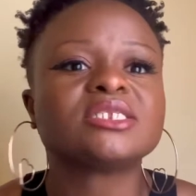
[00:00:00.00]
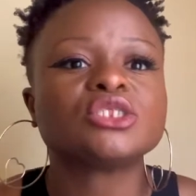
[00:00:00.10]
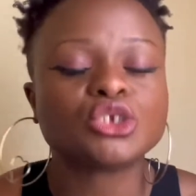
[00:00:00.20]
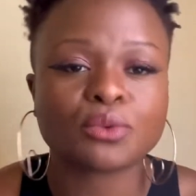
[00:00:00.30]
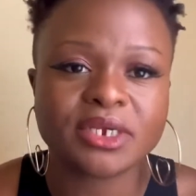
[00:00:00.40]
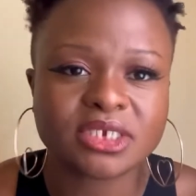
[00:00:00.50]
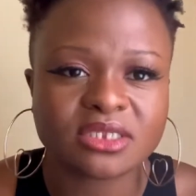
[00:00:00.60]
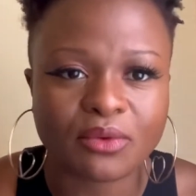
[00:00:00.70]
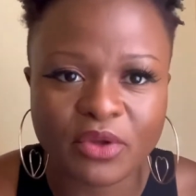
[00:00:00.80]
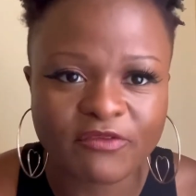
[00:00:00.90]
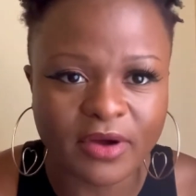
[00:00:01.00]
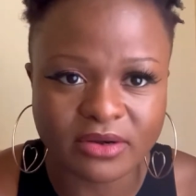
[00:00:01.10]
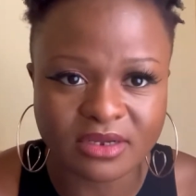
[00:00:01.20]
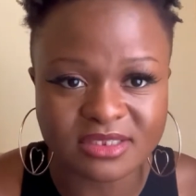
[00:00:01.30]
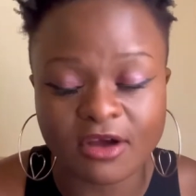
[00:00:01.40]
a situation that we
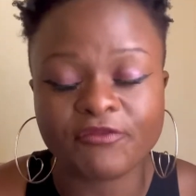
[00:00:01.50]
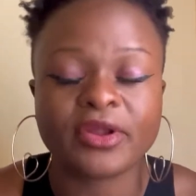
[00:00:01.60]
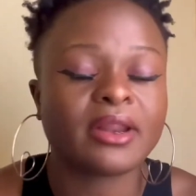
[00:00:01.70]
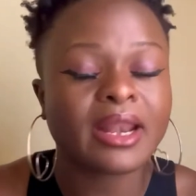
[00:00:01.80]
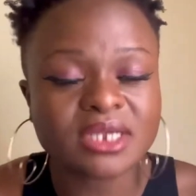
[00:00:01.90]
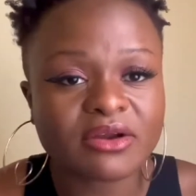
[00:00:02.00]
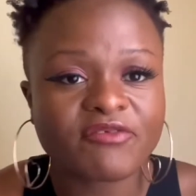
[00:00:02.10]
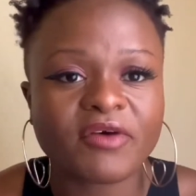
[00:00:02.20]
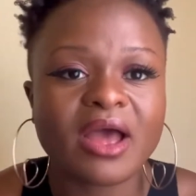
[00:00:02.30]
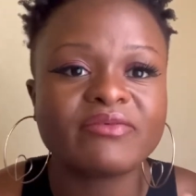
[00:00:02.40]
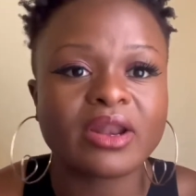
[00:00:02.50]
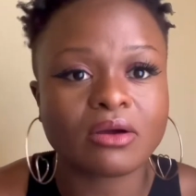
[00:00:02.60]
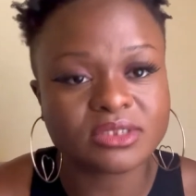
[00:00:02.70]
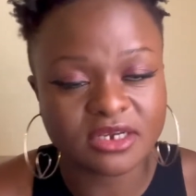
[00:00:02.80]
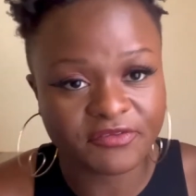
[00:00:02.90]
found ourselves in. And in grade five, and I
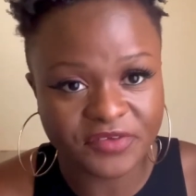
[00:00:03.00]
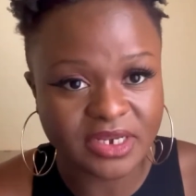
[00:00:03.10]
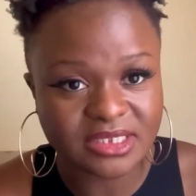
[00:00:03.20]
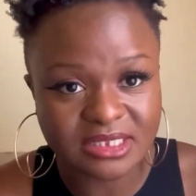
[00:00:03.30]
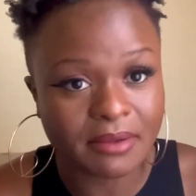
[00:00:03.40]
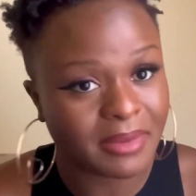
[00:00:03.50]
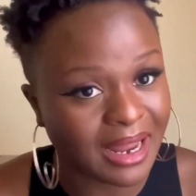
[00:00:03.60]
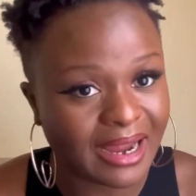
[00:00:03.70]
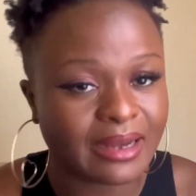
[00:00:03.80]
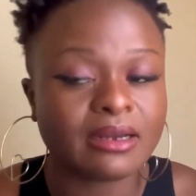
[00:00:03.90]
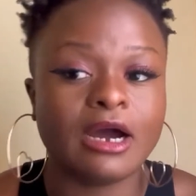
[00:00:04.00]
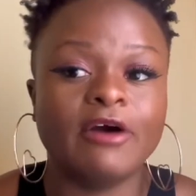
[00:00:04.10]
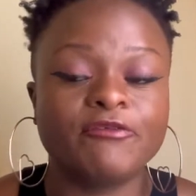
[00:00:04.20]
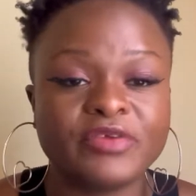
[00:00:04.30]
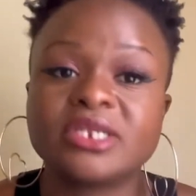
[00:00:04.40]
was in the feeding scheme line.
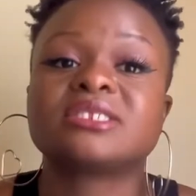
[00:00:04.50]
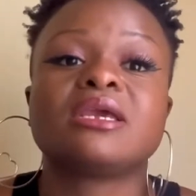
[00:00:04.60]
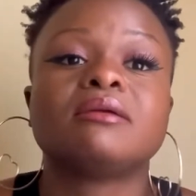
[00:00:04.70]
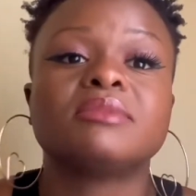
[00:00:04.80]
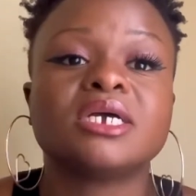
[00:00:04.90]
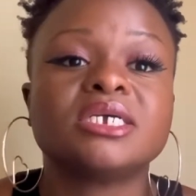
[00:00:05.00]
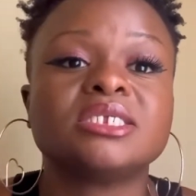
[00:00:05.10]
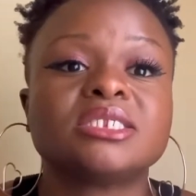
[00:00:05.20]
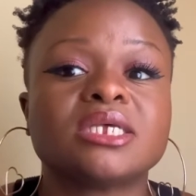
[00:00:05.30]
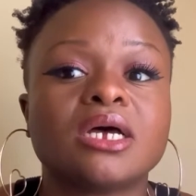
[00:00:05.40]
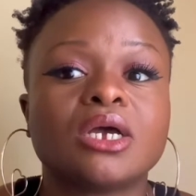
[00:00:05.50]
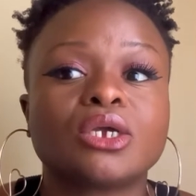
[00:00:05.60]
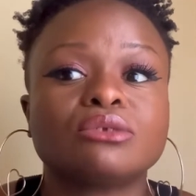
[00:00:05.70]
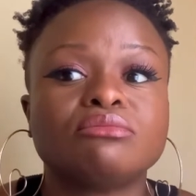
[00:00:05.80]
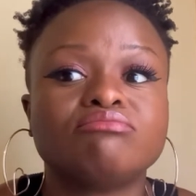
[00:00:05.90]
Feeding scheme is a
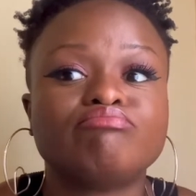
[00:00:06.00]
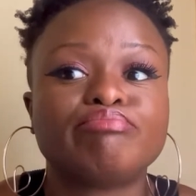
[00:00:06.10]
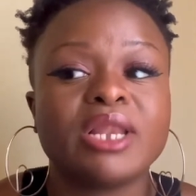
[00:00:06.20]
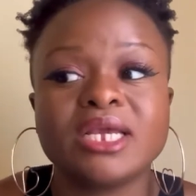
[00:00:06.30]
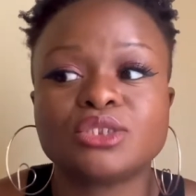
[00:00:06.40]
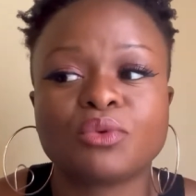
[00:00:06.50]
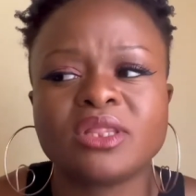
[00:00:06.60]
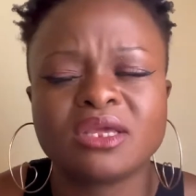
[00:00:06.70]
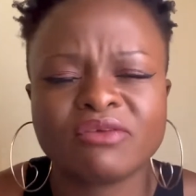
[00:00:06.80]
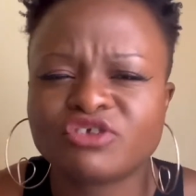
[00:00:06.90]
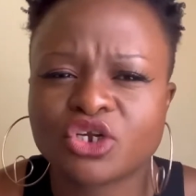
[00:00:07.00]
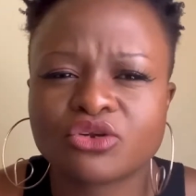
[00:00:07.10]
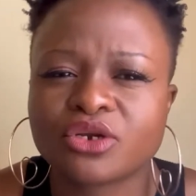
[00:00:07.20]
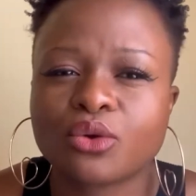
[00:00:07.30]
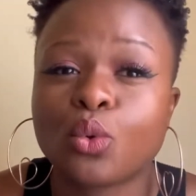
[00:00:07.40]
place where they give
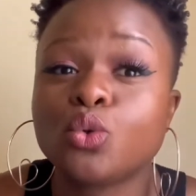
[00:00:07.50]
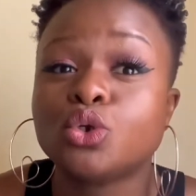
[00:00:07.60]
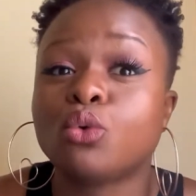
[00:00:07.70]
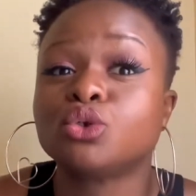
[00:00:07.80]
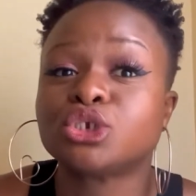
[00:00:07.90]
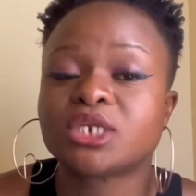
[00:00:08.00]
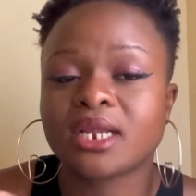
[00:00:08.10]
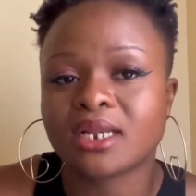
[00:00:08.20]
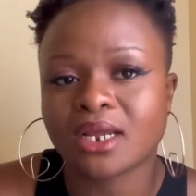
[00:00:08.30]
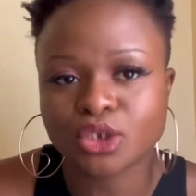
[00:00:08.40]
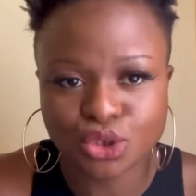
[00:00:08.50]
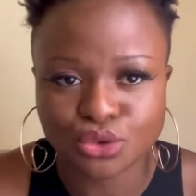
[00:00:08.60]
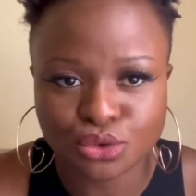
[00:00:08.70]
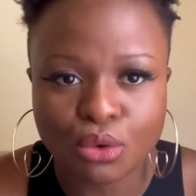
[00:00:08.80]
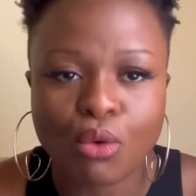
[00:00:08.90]
children who don't take lunch to
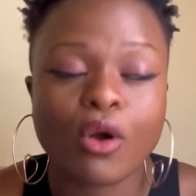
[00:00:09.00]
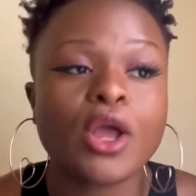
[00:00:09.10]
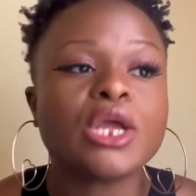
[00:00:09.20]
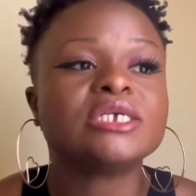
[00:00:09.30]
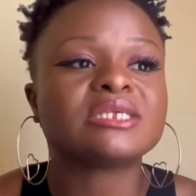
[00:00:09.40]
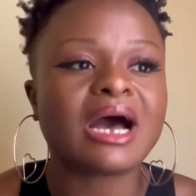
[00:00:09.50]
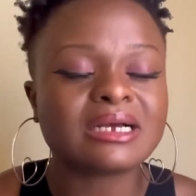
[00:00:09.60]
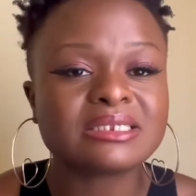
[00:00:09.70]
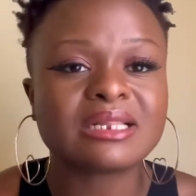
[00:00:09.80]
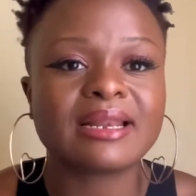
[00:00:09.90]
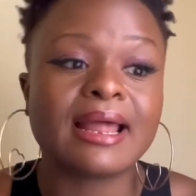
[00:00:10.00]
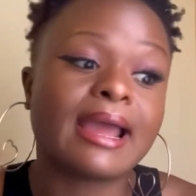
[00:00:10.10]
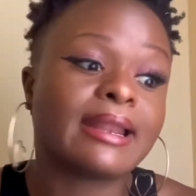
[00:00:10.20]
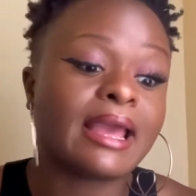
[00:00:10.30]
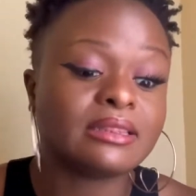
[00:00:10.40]
school. So I was in that
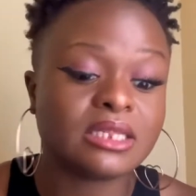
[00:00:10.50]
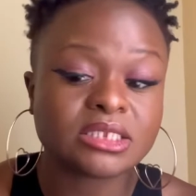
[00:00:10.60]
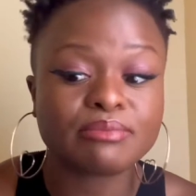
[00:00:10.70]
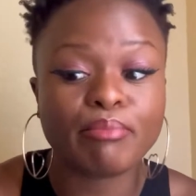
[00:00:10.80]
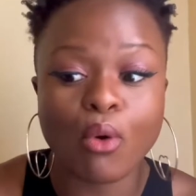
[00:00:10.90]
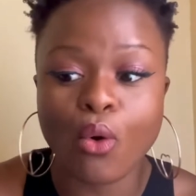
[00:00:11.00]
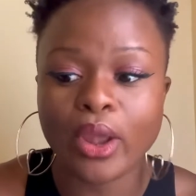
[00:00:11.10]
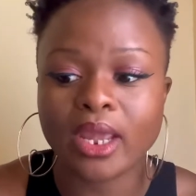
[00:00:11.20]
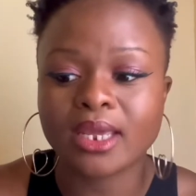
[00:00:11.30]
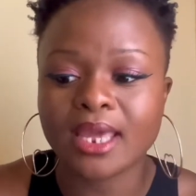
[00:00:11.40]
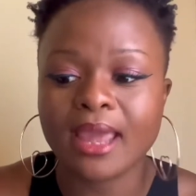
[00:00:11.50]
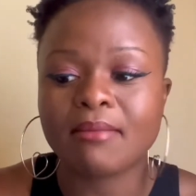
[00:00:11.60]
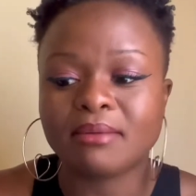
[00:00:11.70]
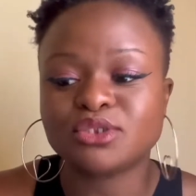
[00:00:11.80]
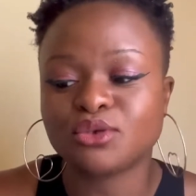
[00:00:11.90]
line, and this boy came
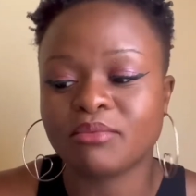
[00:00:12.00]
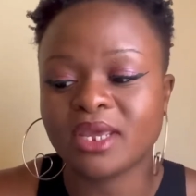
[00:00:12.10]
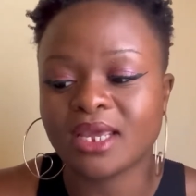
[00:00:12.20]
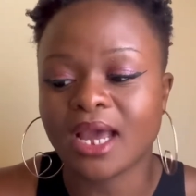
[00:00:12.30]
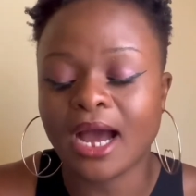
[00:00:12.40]
up to me.